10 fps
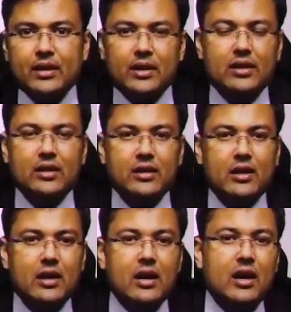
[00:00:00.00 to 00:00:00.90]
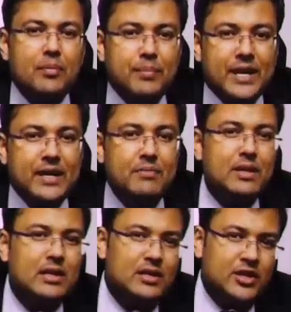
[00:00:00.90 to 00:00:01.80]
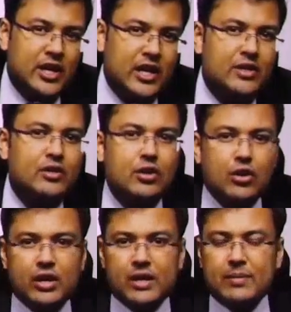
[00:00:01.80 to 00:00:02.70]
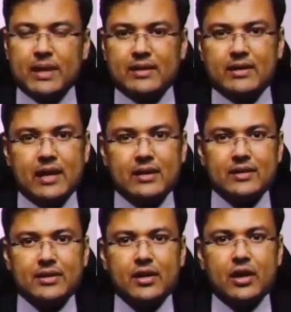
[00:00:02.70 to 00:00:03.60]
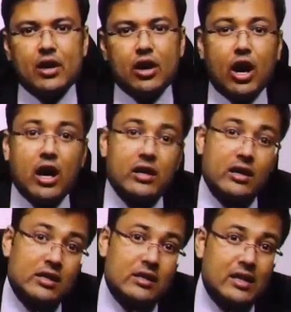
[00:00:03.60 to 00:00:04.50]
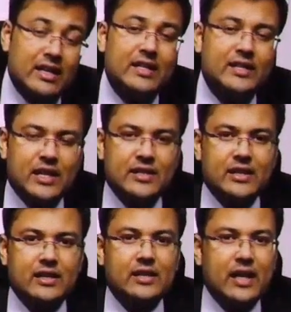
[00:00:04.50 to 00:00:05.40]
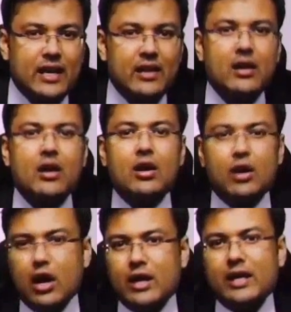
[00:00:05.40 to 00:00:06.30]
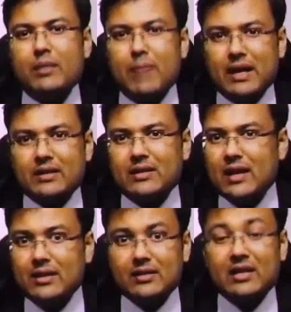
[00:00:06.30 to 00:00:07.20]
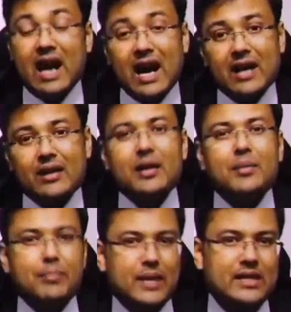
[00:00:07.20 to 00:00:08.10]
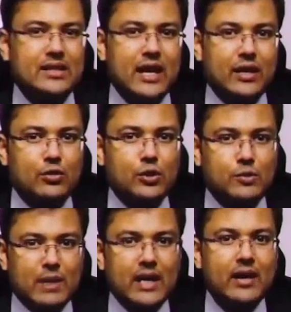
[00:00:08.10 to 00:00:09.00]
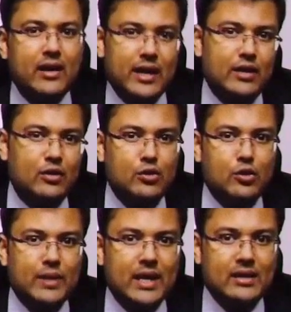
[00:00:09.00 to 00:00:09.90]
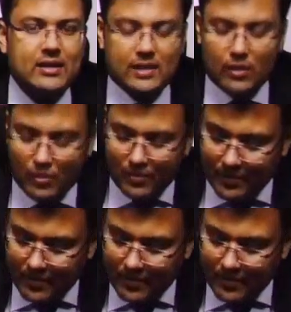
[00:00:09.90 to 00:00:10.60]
Third, minimal change chronic pancreatitis or early changes in chronic pancreatitis are best diagnosed by endoscopic ultrasound.